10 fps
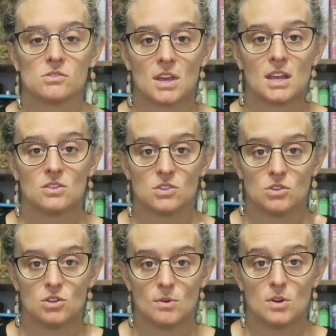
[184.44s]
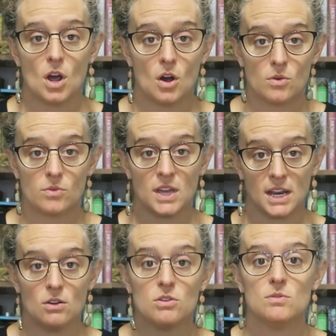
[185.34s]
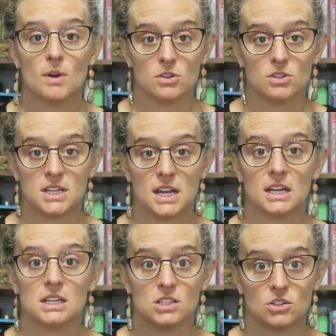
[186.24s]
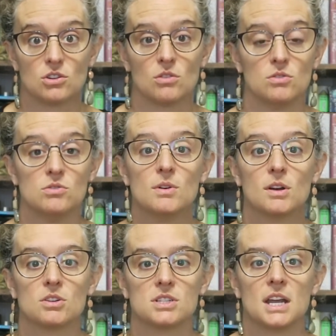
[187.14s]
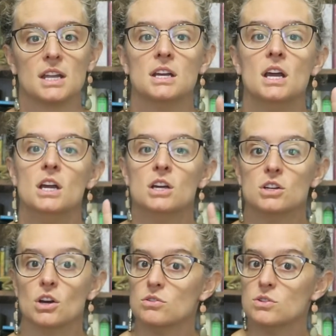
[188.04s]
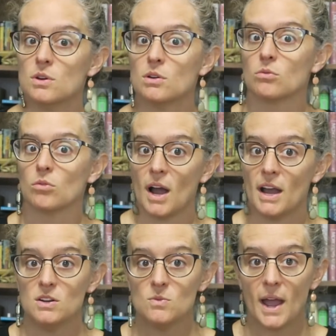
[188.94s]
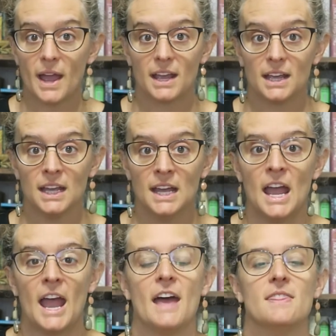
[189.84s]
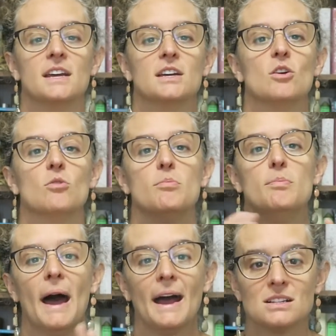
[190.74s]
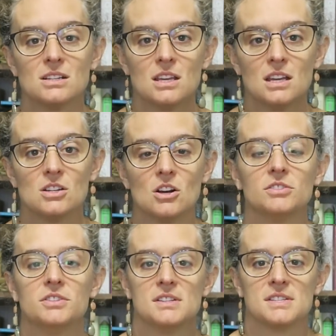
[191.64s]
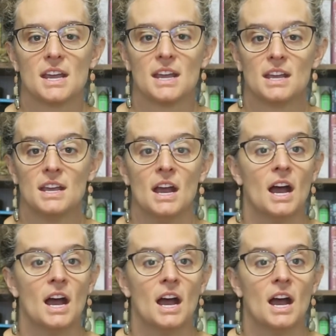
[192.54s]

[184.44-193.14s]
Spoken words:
so you will know they know you understand, and to show you do understand. Go do it right away, and then go back to the adult and say,